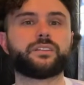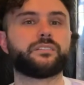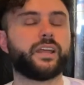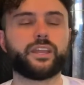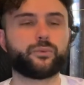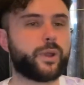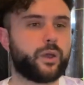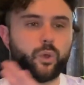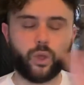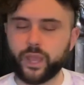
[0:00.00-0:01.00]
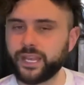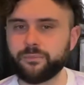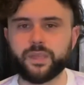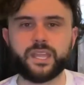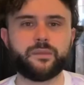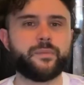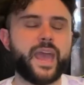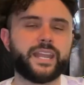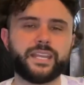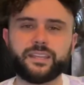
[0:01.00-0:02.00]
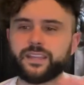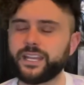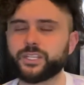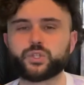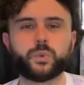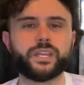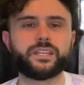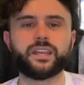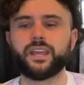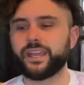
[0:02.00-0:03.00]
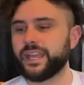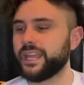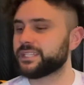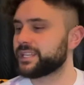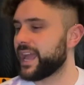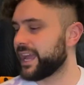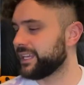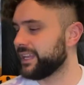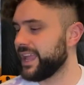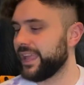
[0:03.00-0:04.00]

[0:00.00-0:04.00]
Like, throughout any meme, any tweet, it's had,